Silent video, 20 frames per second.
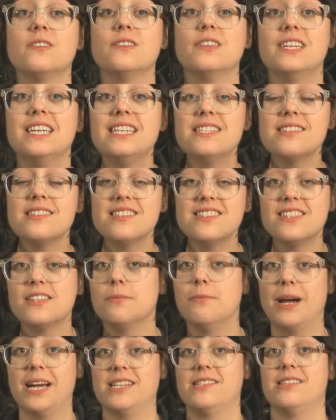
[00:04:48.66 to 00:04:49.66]
listen to
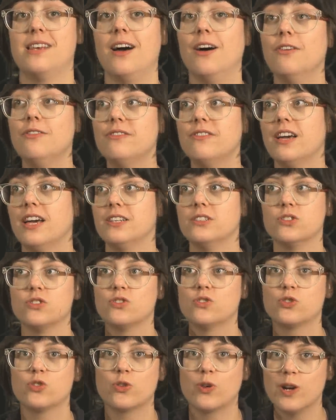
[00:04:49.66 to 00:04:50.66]
myself and
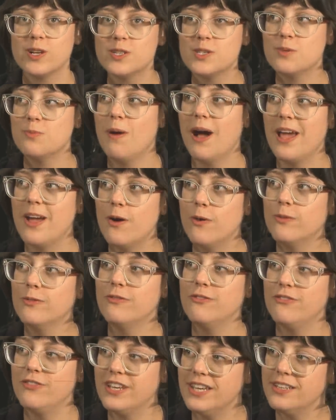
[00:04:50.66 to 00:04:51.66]
trust my own
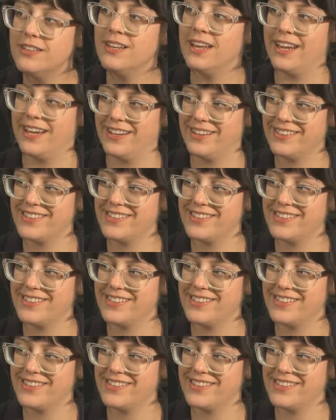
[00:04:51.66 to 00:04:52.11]
feelings.